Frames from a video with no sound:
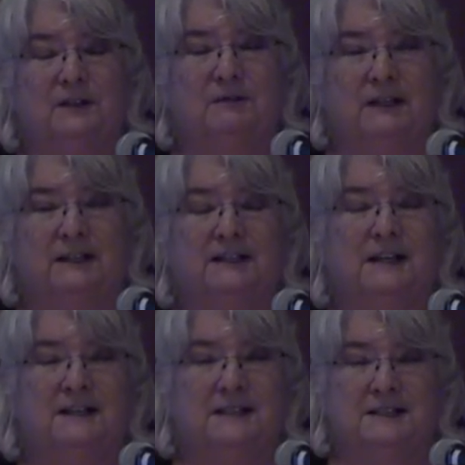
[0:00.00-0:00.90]

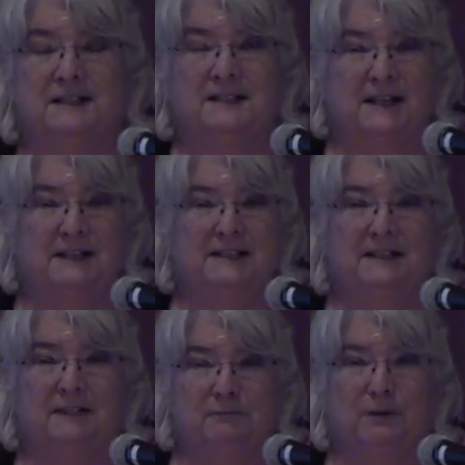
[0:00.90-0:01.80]
recognizes this
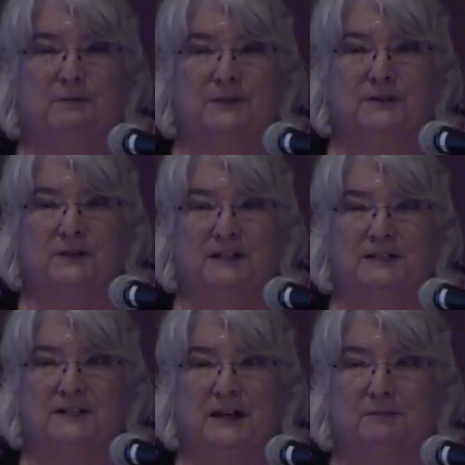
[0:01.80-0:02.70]
idea of promissory
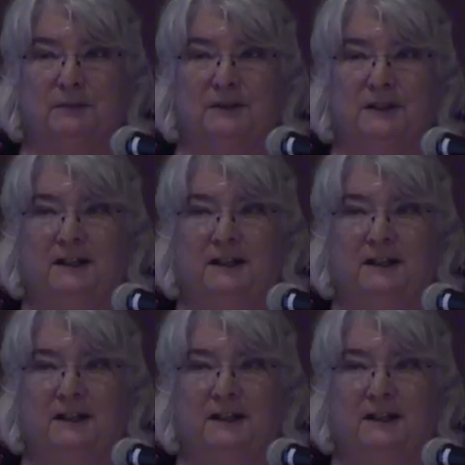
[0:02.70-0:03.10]
estoppel.